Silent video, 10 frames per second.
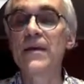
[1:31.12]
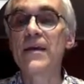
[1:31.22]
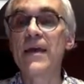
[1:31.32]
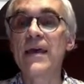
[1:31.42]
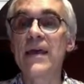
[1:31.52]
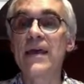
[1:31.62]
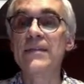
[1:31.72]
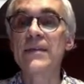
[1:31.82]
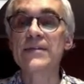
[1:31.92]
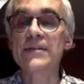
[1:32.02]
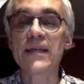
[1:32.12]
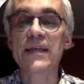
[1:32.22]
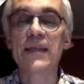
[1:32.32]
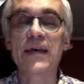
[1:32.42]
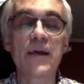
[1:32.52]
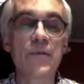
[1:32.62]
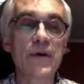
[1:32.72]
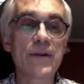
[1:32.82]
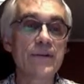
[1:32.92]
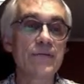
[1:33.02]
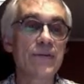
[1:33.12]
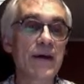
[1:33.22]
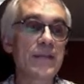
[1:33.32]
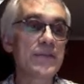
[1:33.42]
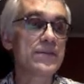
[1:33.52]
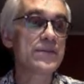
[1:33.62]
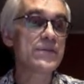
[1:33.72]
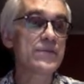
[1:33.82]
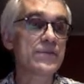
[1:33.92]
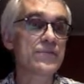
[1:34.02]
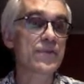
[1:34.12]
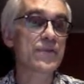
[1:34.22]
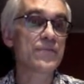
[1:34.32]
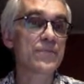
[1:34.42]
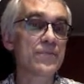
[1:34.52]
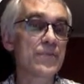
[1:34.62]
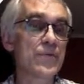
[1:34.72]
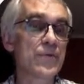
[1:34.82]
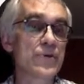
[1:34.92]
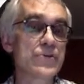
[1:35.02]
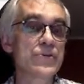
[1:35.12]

And then the second line, I want to define the distance from the Burj